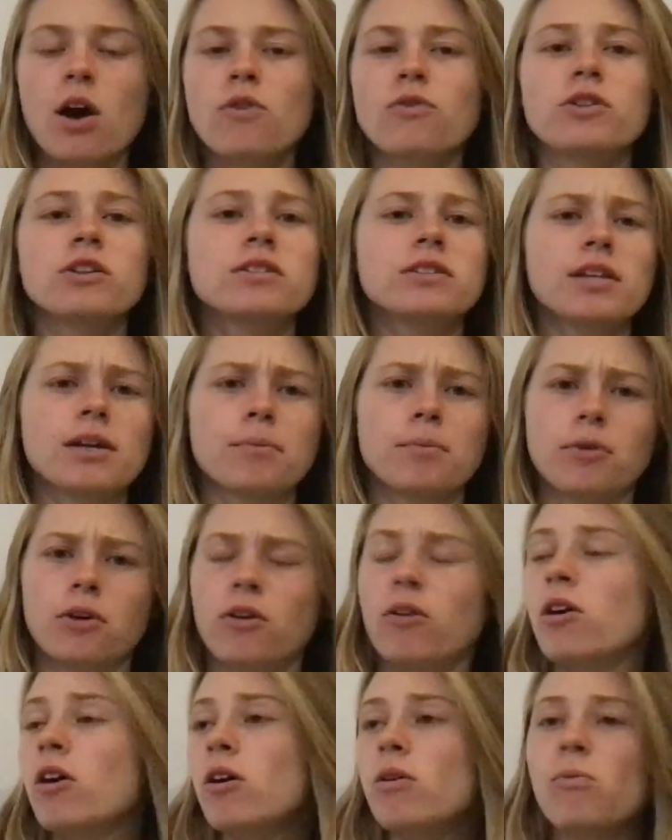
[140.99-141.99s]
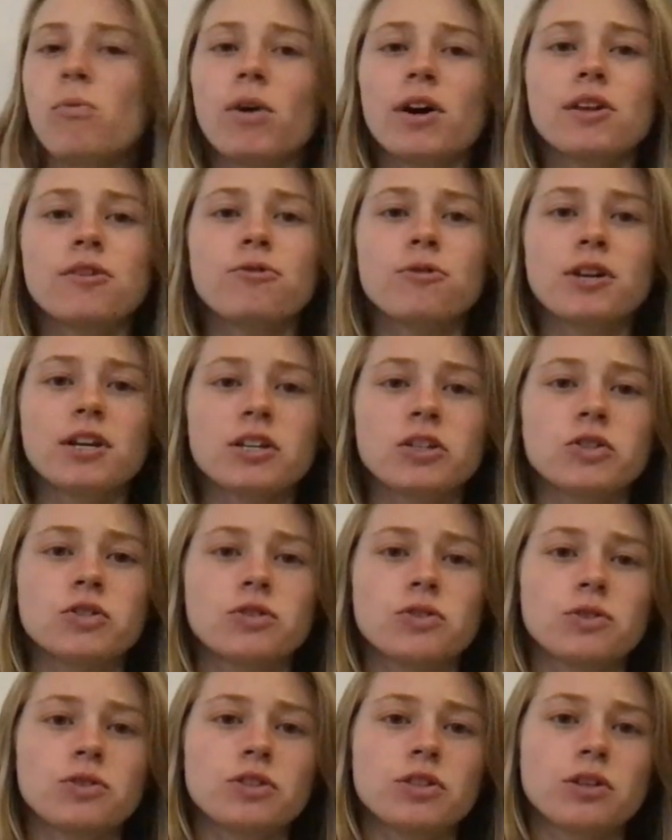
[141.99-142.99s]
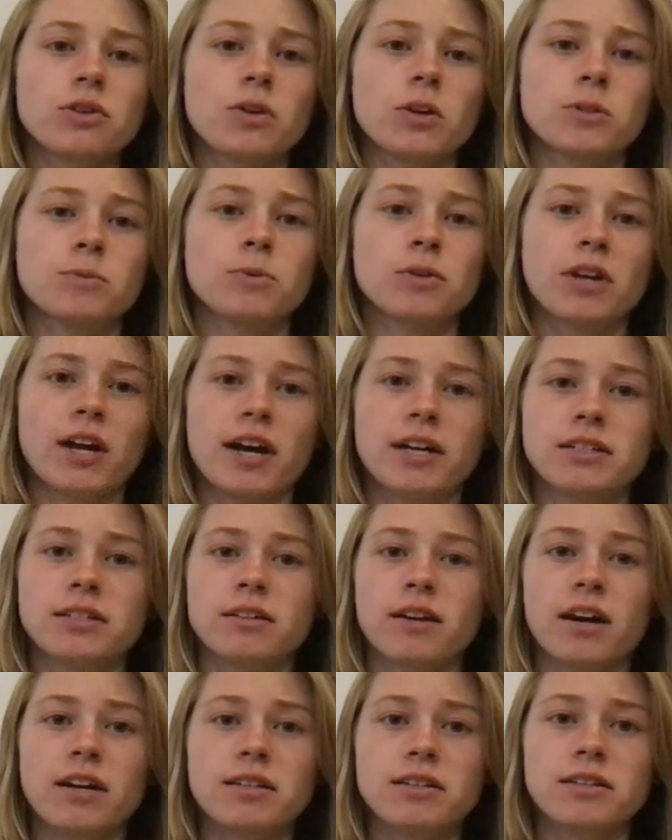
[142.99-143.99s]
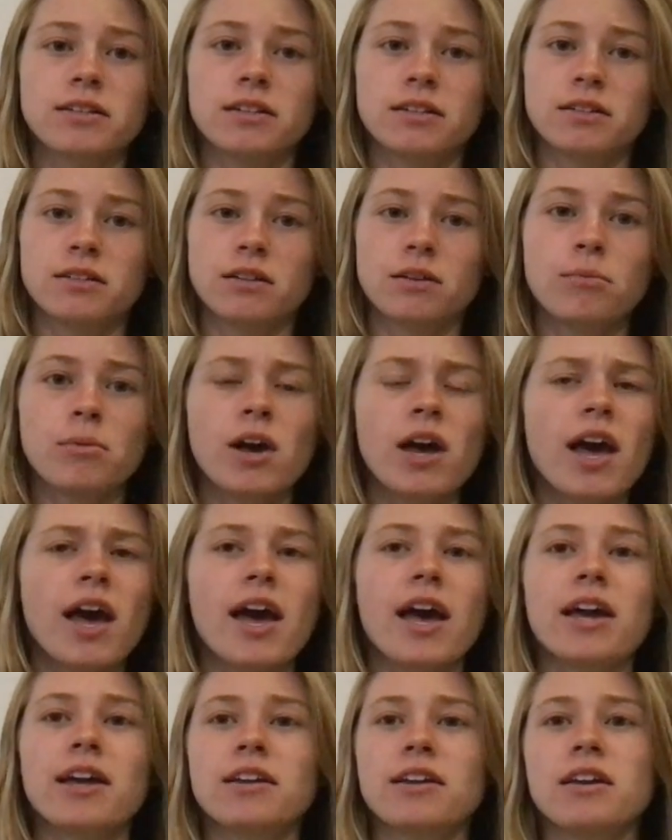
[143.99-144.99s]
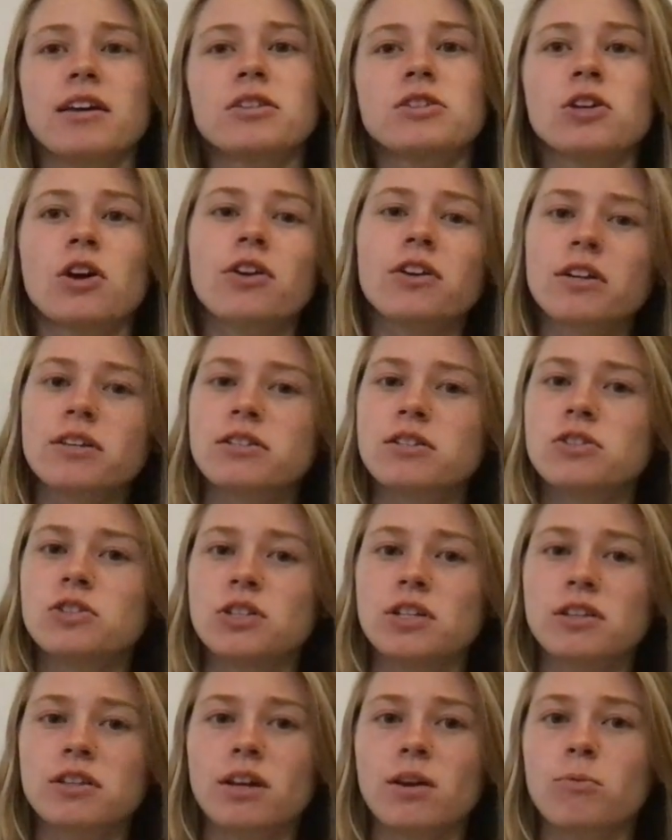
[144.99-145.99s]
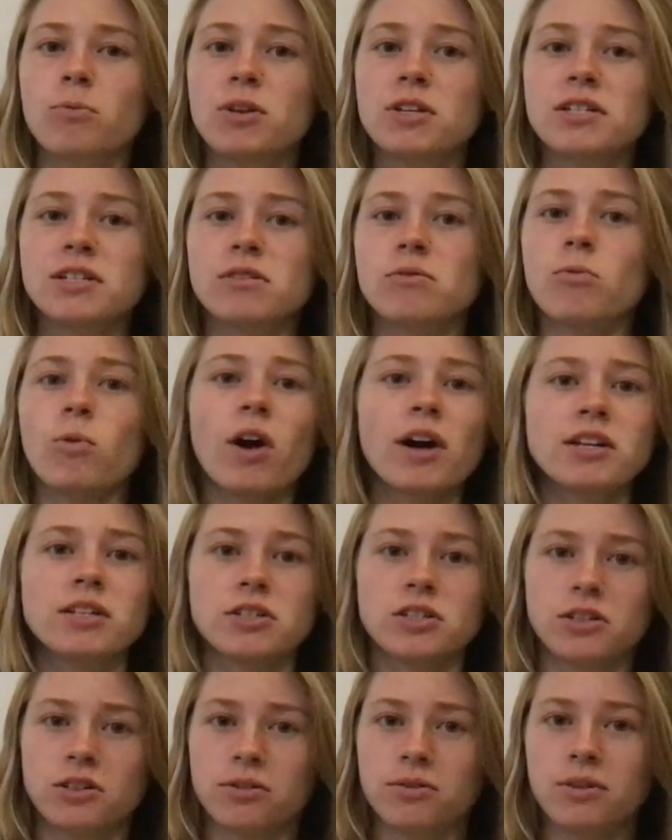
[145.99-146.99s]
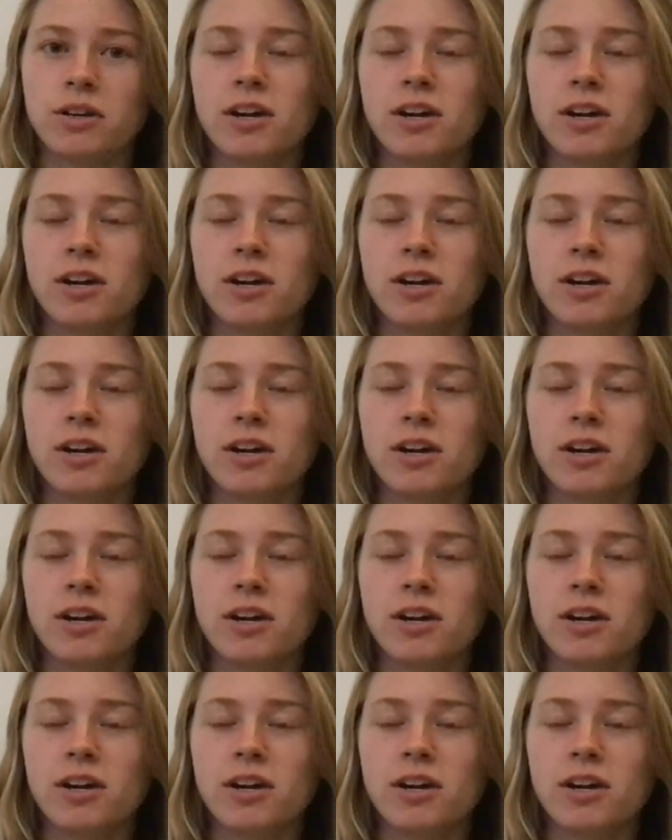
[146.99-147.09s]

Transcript: For example, what if we introduce the CRISPR-Cas9 system and it targets a gene that we didn't want it to?